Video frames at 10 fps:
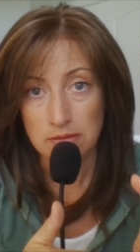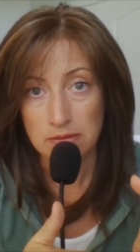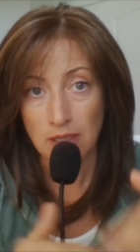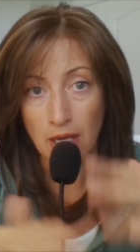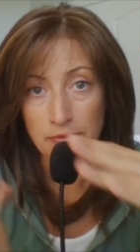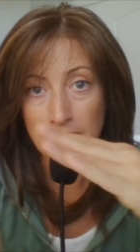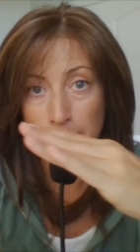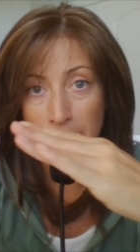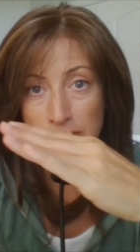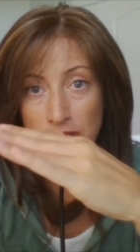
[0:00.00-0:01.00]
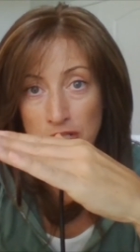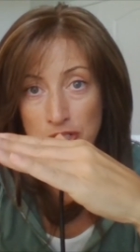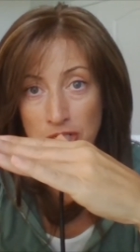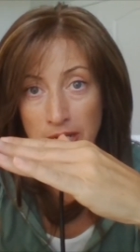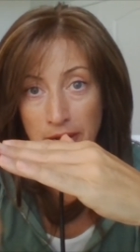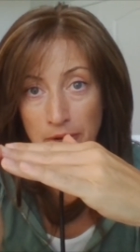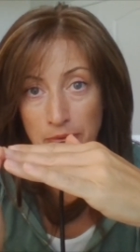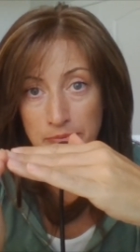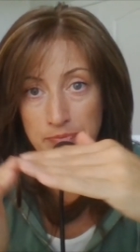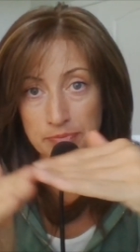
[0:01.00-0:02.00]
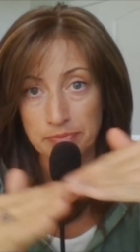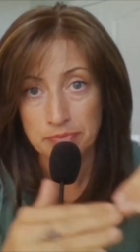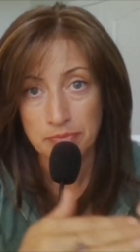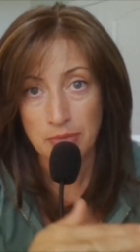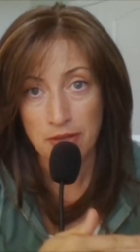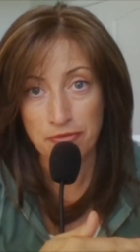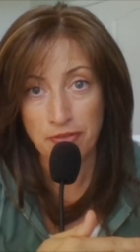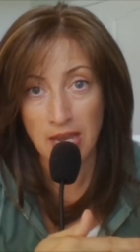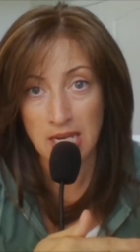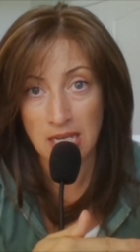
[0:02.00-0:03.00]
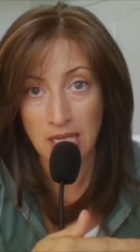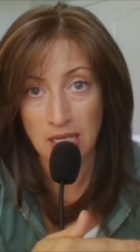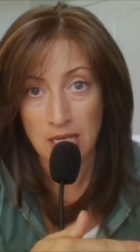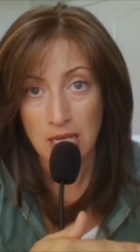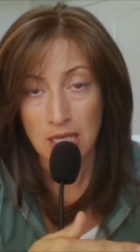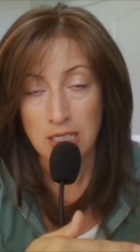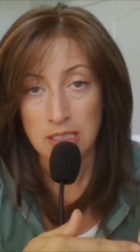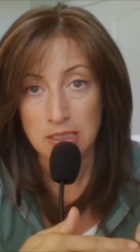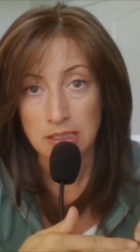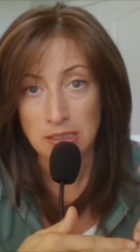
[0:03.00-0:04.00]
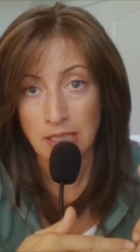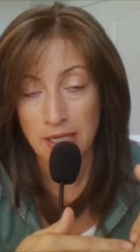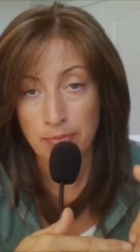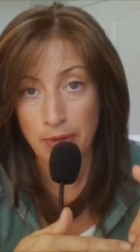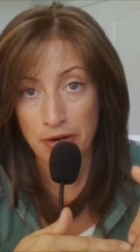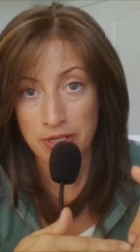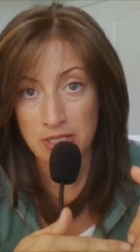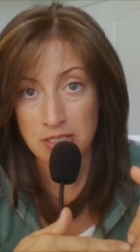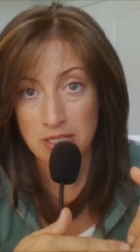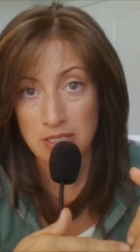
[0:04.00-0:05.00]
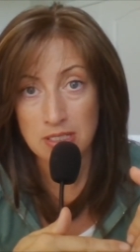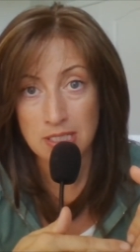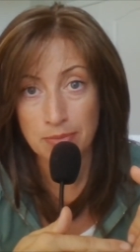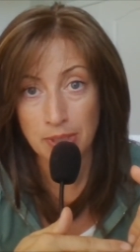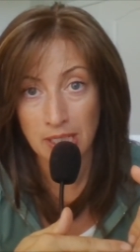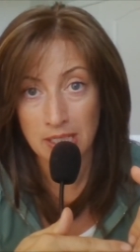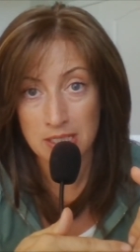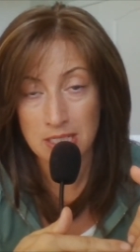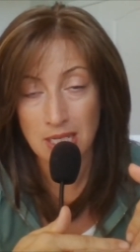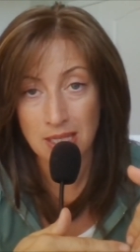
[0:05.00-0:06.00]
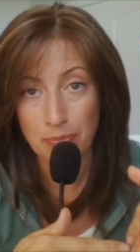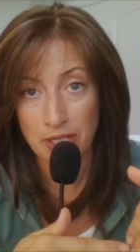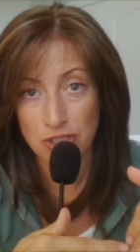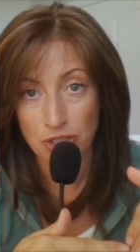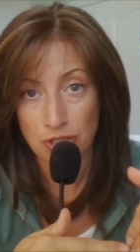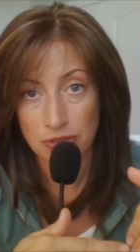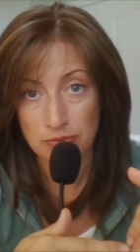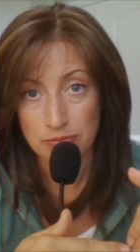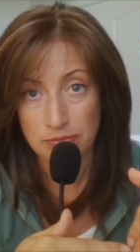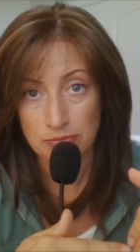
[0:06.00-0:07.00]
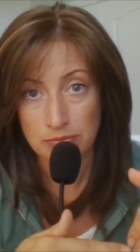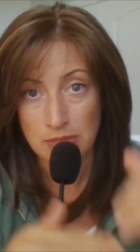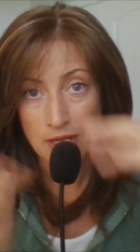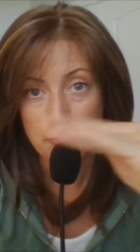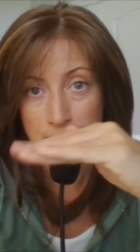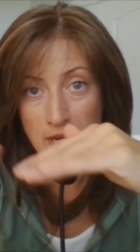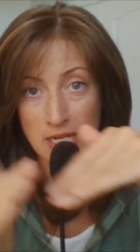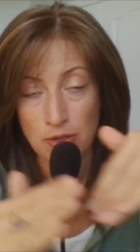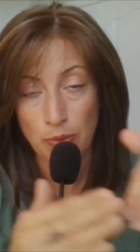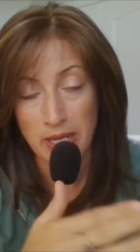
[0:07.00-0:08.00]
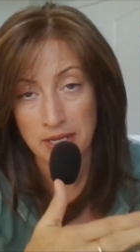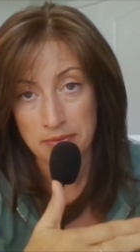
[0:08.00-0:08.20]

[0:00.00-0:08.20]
of the imagination now, fading like Marty's siblings in the picture, fading away.